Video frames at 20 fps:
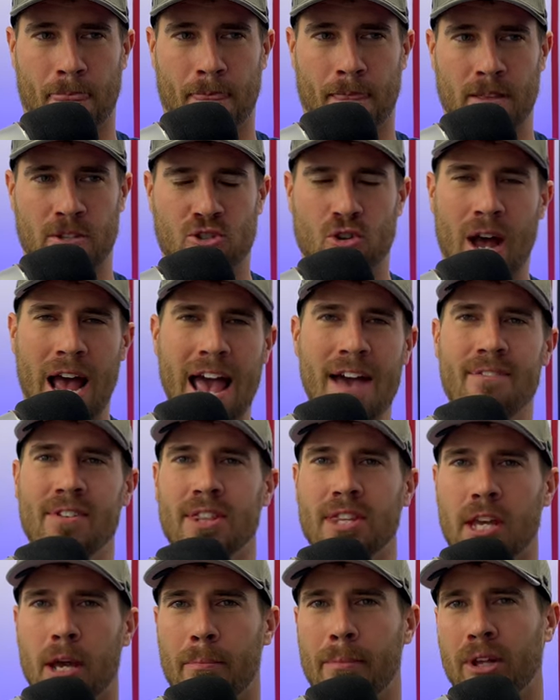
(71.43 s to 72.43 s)
So having
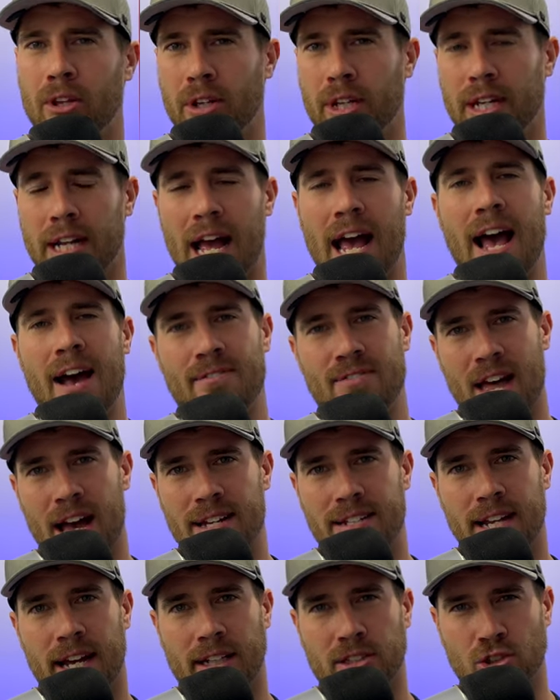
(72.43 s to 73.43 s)
the ability to have
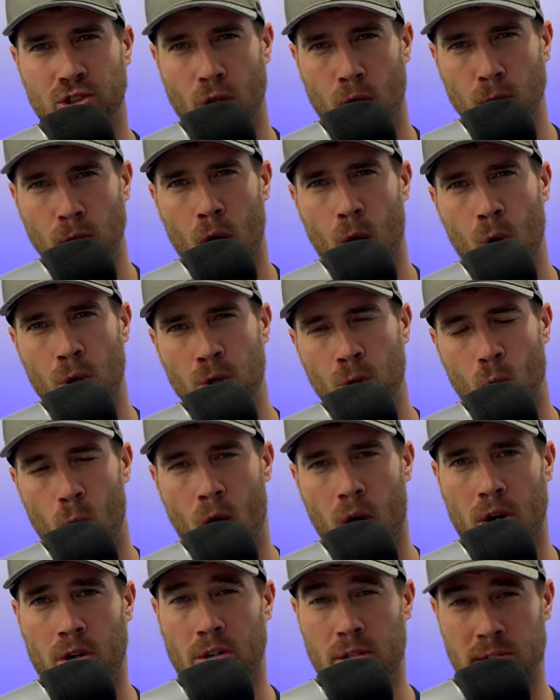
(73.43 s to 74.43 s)
that deck so low in the
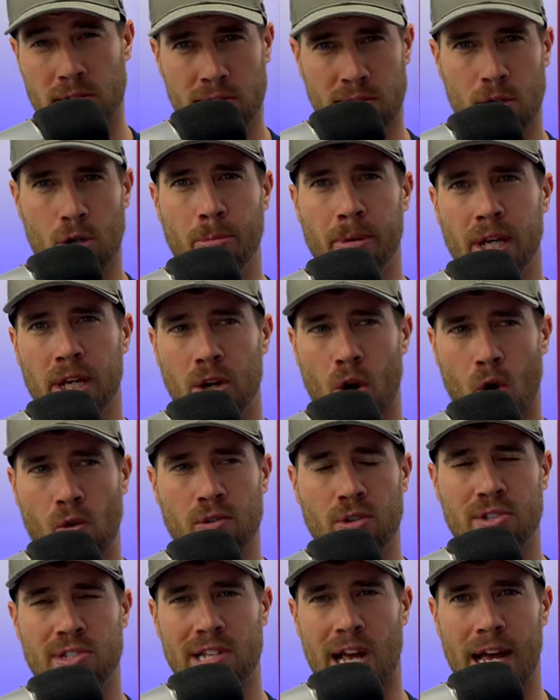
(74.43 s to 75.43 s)
water and still be an
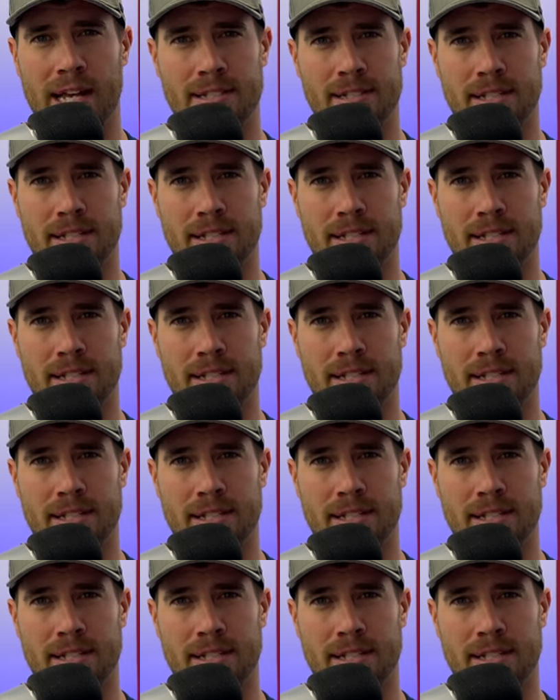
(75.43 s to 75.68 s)
oversized